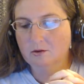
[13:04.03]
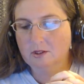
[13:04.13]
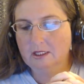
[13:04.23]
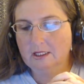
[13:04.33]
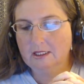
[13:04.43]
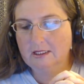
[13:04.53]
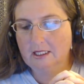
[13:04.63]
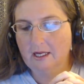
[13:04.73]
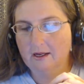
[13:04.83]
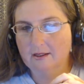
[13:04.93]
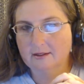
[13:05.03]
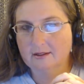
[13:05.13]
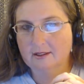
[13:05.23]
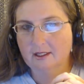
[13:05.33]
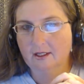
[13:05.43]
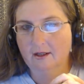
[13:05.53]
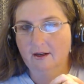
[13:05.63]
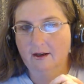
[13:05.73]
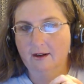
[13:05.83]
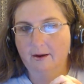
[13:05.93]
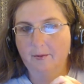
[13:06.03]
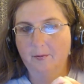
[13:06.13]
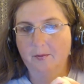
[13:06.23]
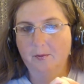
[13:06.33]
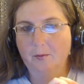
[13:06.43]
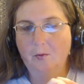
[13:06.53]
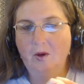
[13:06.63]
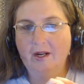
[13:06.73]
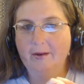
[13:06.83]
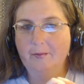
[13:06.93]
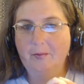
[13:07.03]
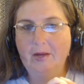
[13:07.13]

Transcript: don't see this as running